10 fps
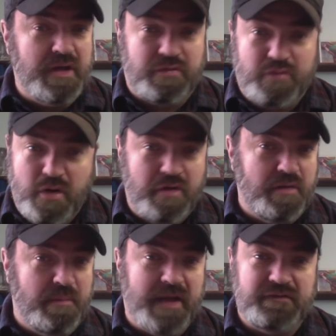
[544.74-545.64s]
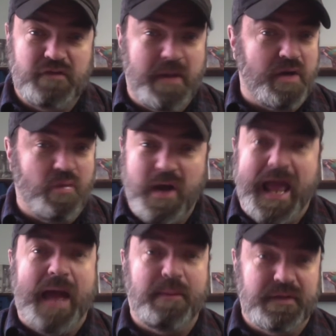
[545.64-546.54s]
thrown under the bus no matter what
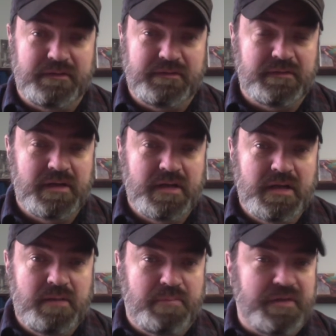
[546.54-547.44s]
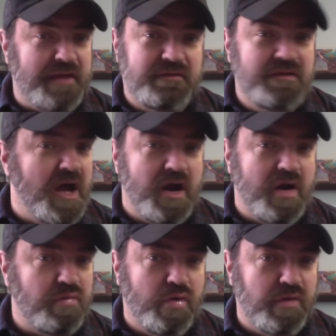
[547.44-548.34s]
happens, but that's not our
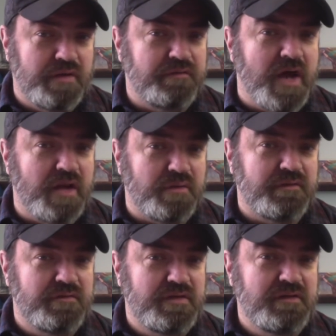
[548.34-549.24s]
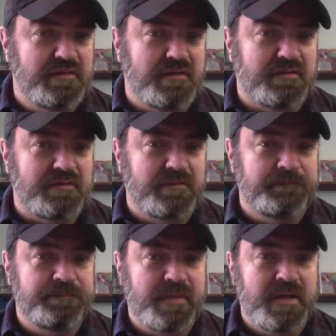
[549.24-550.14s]
role as followers of Jesus.
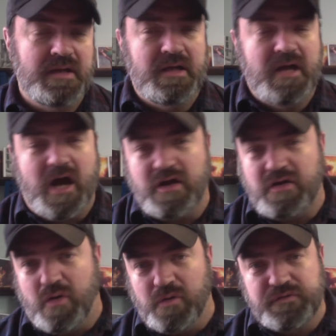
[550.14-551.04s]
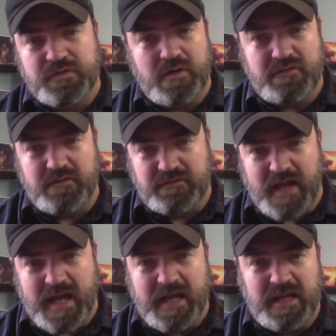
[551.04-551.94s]
Our culture, our
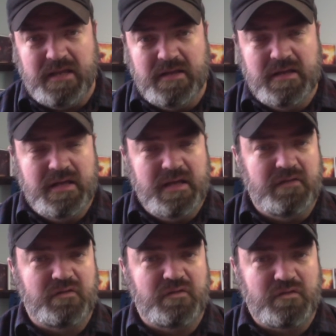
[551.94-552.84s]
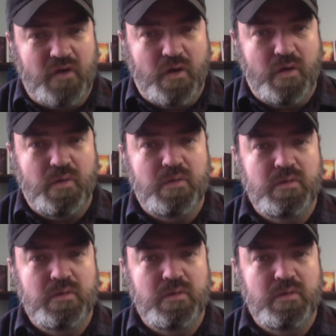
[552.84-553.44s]
society is so